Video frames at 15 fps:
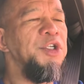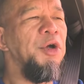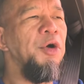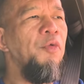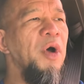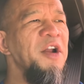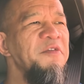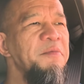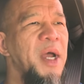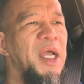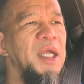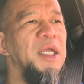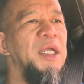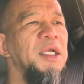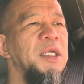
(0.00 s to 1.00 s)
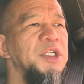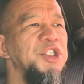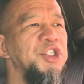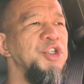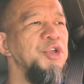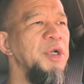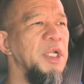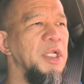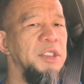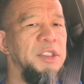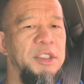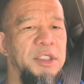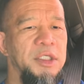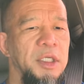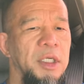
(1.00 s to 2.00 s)
So, one of my
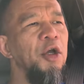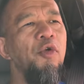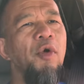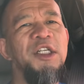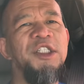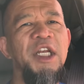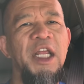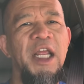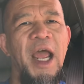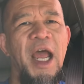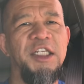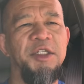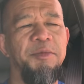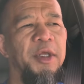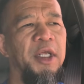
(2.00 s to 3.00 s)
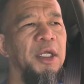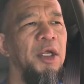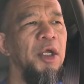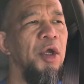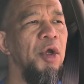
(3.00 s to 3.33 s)
students, the question he asked me